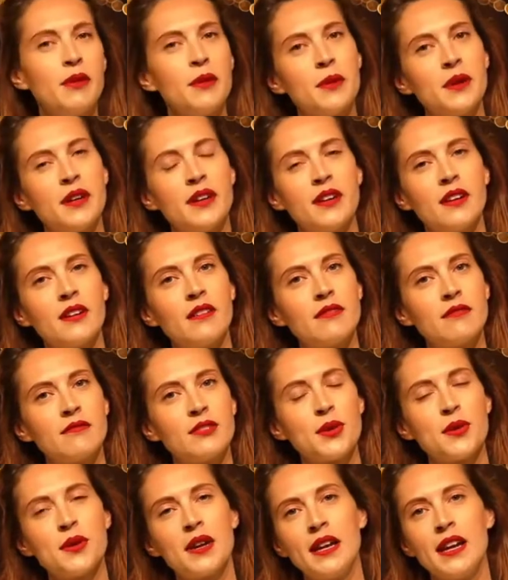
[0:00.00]
we were
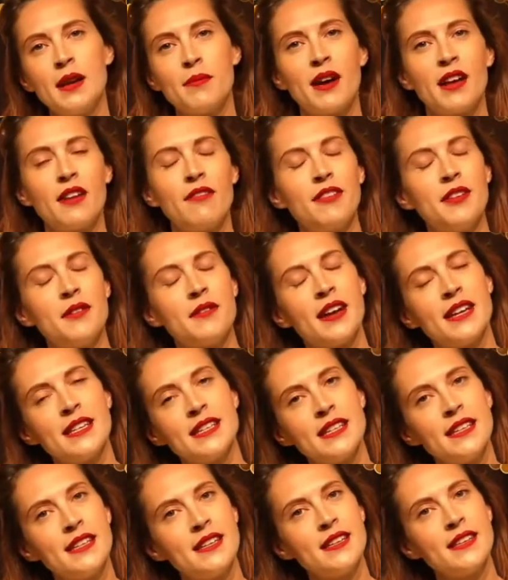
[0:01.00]
talking about a few
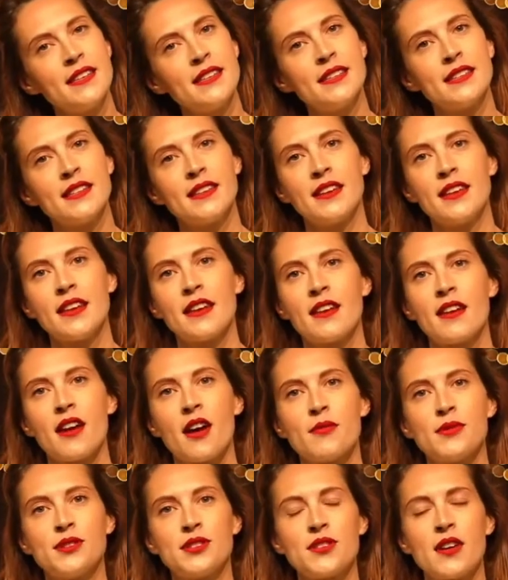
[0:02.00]
ideas, and
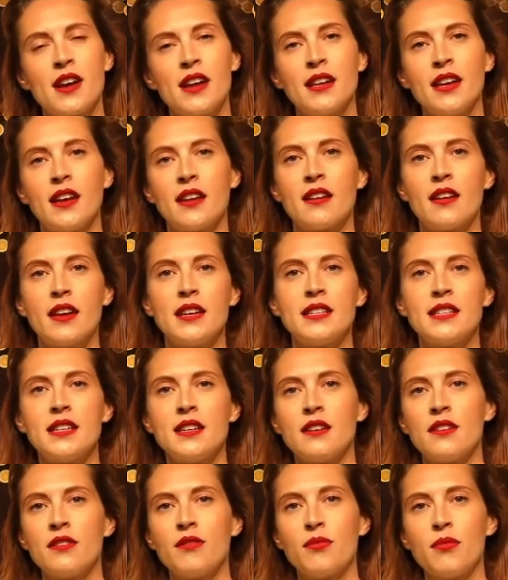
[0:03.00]
I was trying to get an
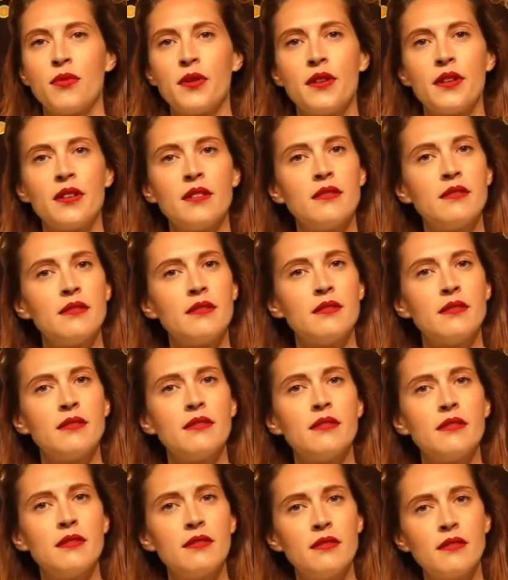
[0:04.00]
idea of what
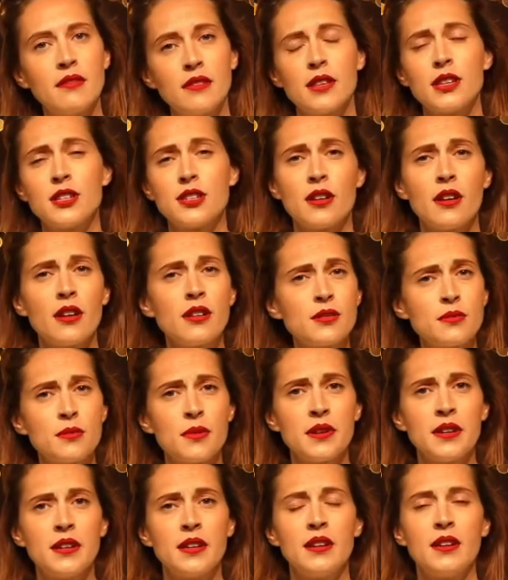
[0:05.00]
the church
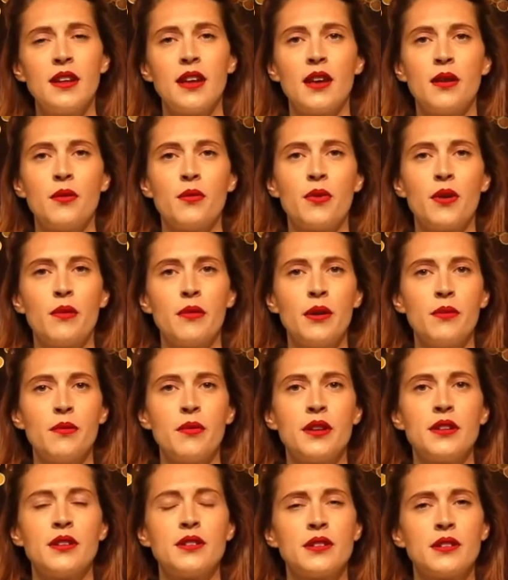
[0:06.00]
wanted and what we
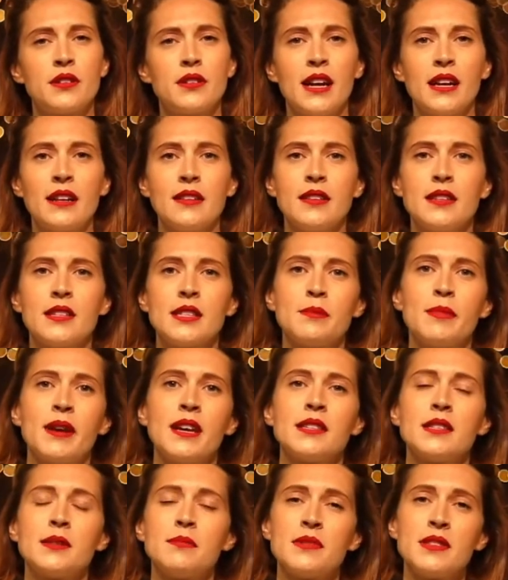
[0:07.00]
wanted to create in this
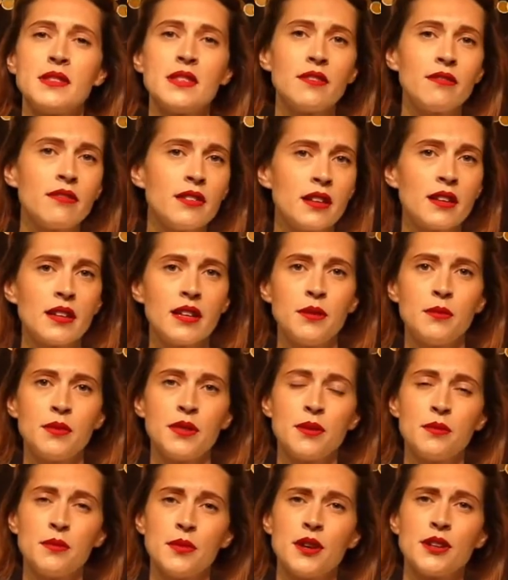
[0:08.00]
space, specifically
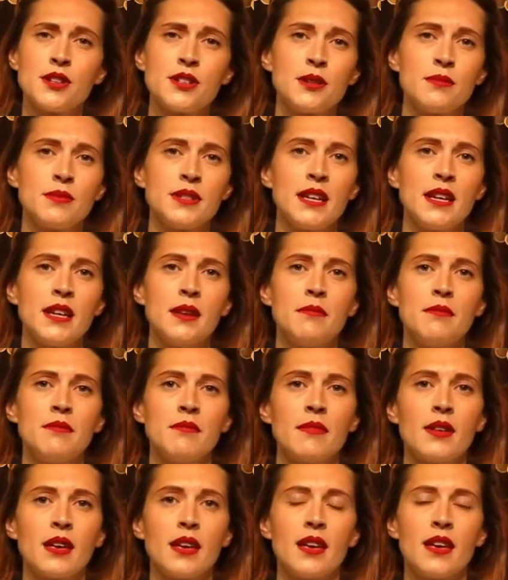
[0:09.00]
with the worship
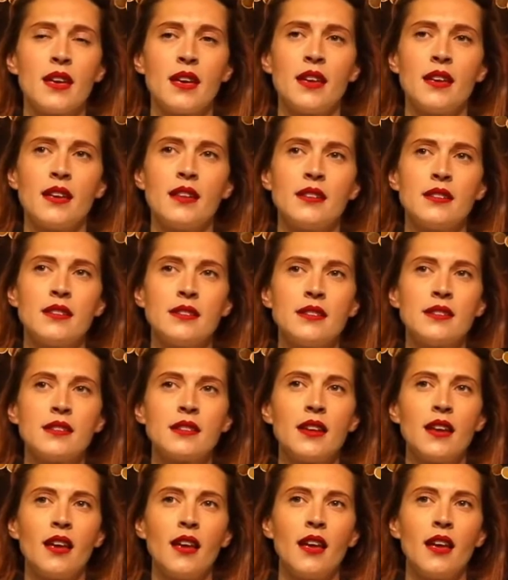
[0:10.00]
team. And